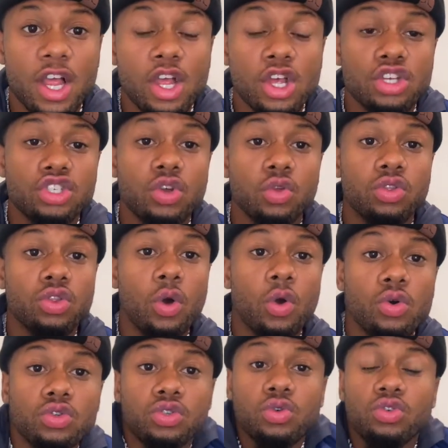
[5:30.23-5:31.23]
So
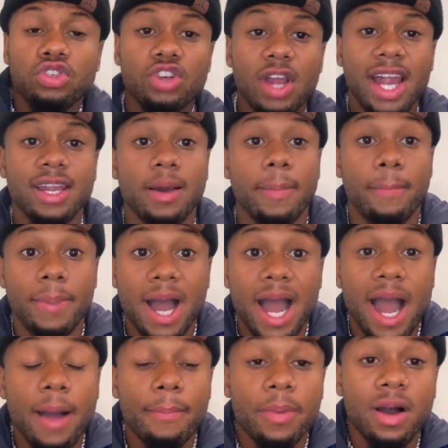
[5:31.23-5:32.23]
those who try to
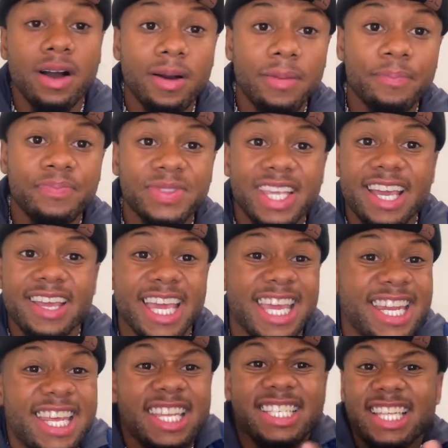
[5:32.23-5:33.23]
pop up, and,
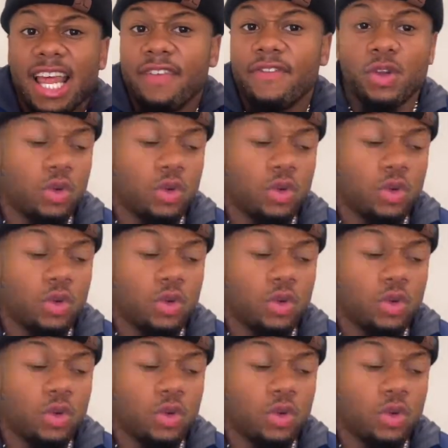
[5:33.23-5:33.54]
and it's not even